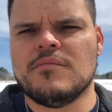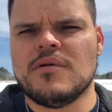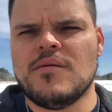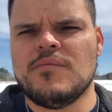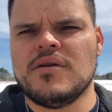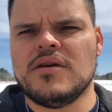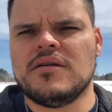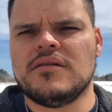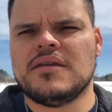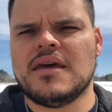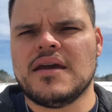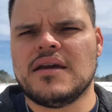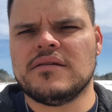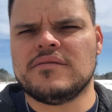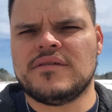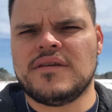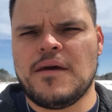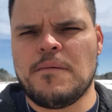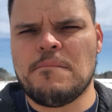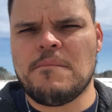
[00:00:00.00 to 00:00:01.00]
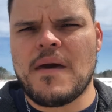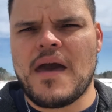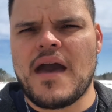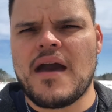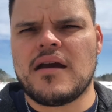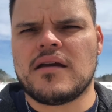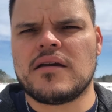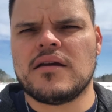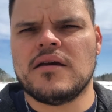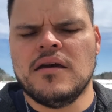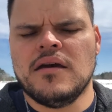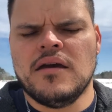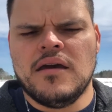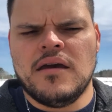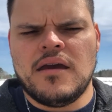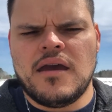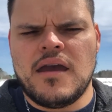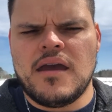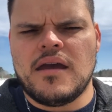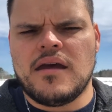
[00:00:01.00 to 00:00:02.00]
Maybe take a step back
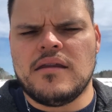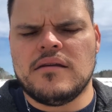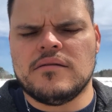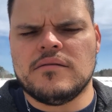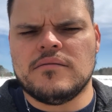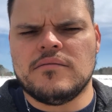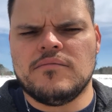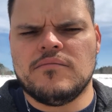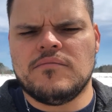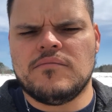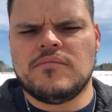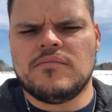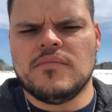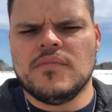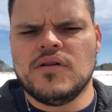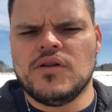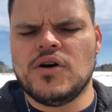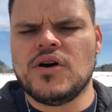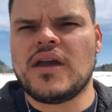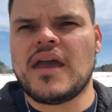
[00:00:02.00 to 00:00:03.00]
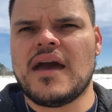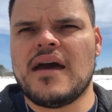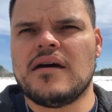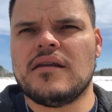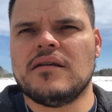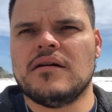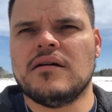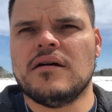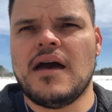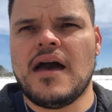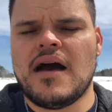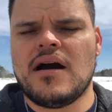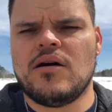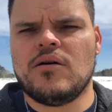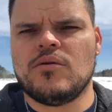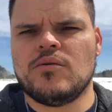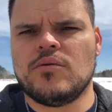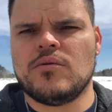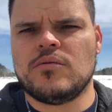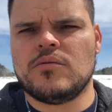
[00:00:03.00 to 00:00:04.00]
and look at
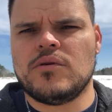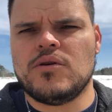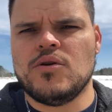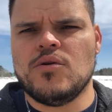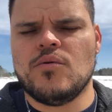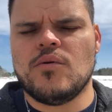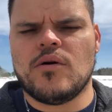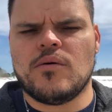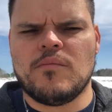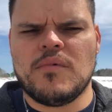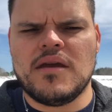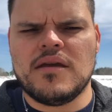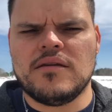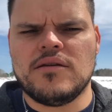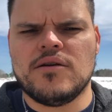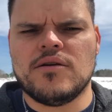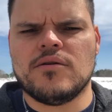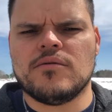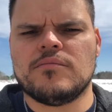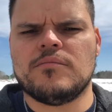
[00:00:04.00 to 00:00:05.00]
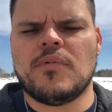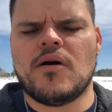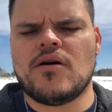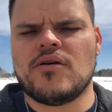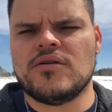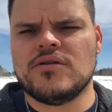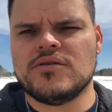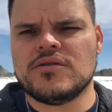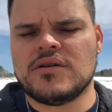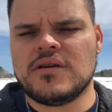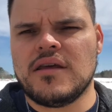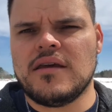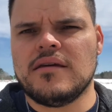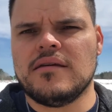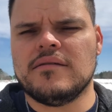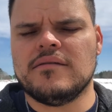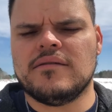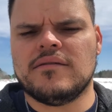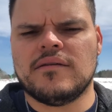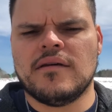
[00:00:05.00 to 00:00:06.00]
how you are meeting your partner's
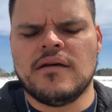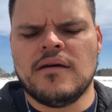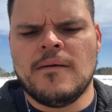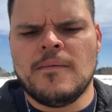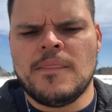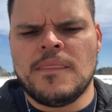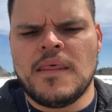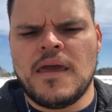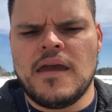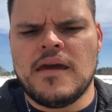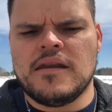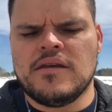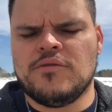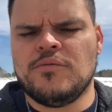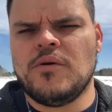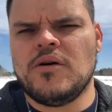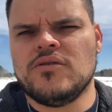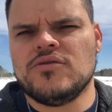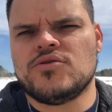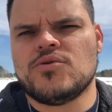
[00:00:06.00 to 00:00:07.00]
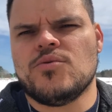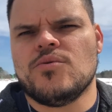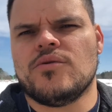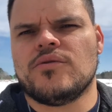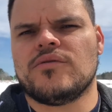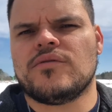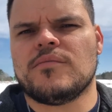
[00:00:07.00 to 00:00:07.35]
needs, and as well as yours.